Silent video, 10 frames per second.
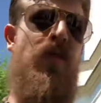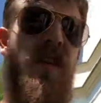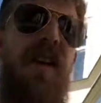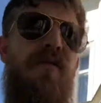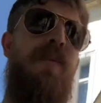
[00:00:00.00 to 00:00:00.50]
that
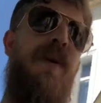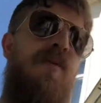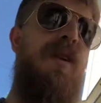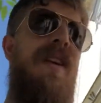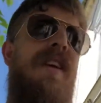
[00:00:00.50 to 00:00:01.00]
have been
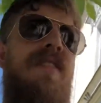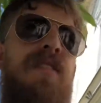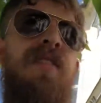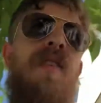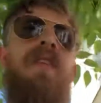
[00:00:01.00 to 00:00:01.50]

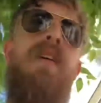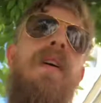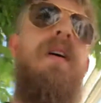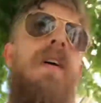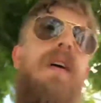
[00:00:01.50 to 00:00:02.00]
released,
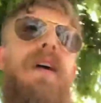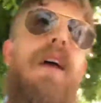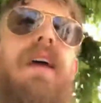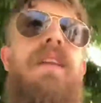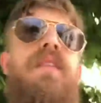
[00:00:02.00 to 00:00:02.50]

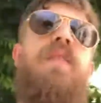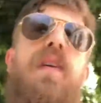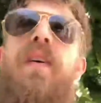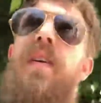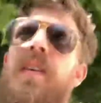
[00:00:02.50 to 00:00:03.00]
and uh,